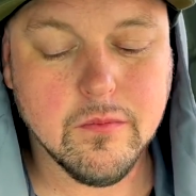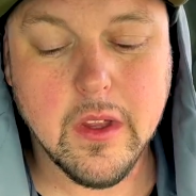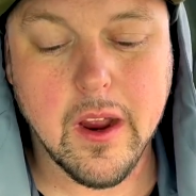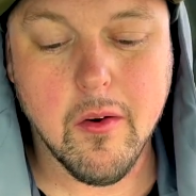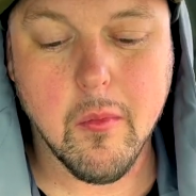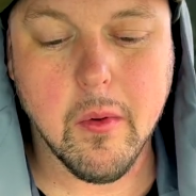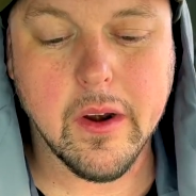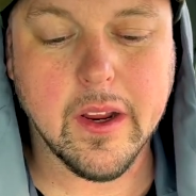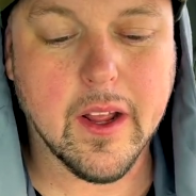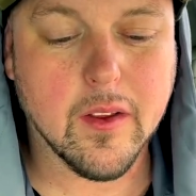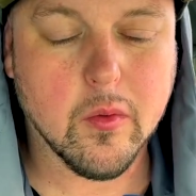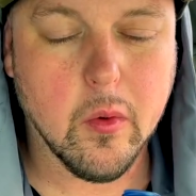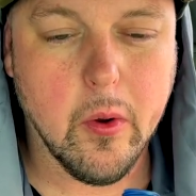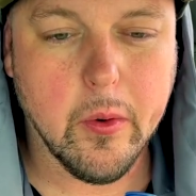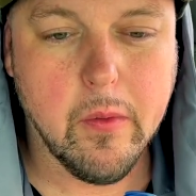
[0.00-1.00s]
Everybody gets
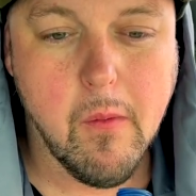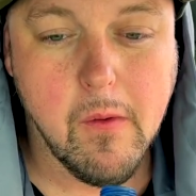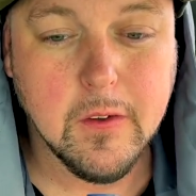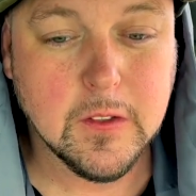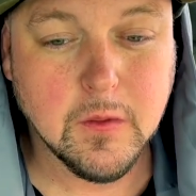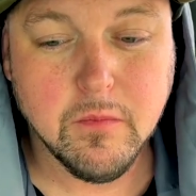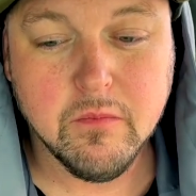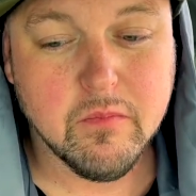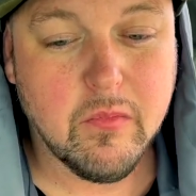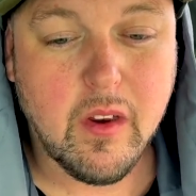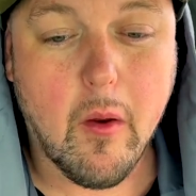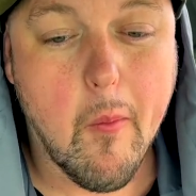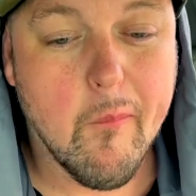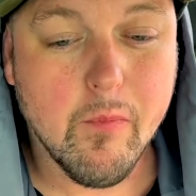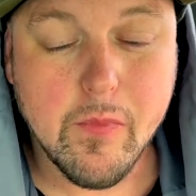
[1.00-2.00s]
one.
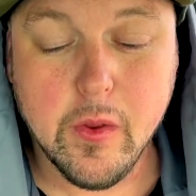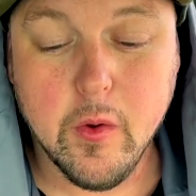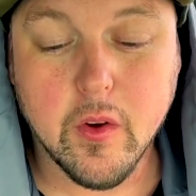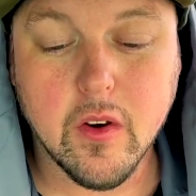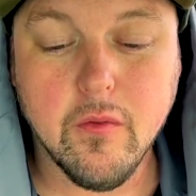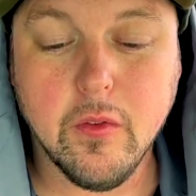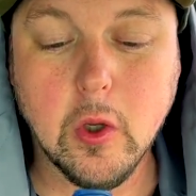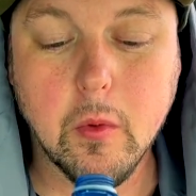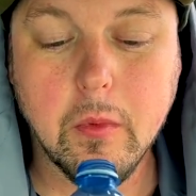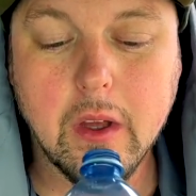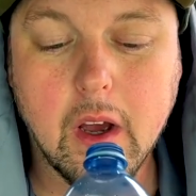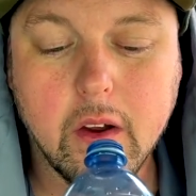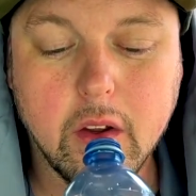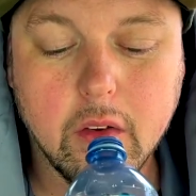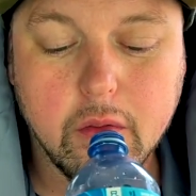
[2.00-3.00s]
You can view me
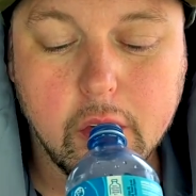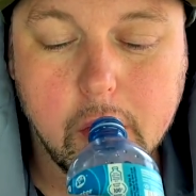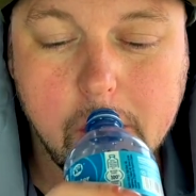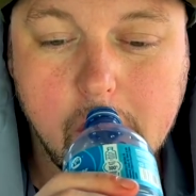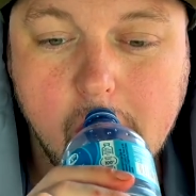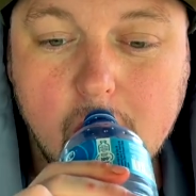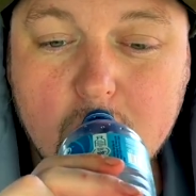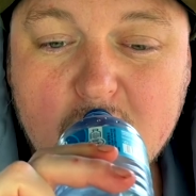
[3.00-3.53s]
how you view me.